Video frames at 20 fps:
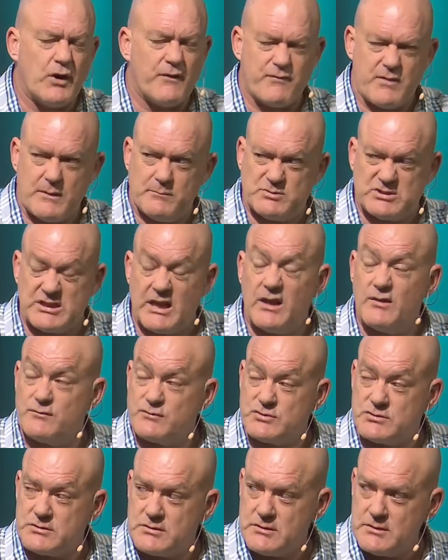full of
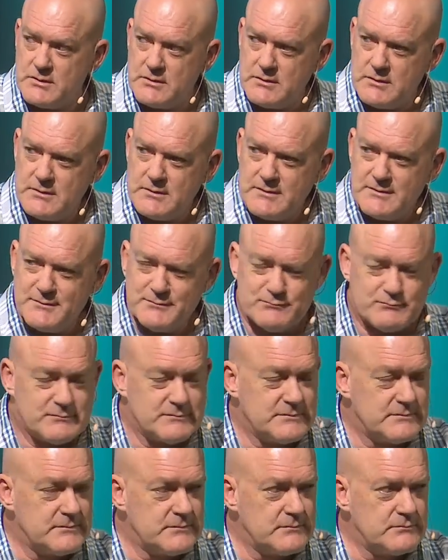themselves.
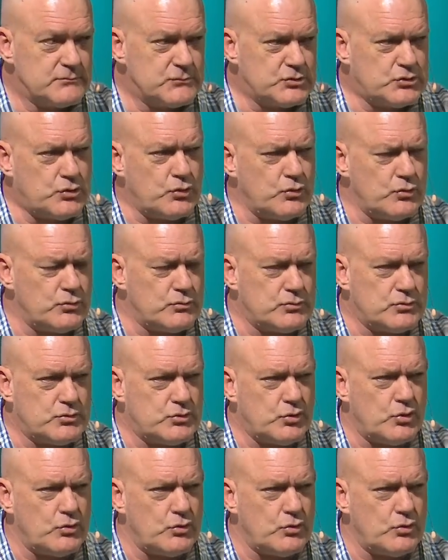Too,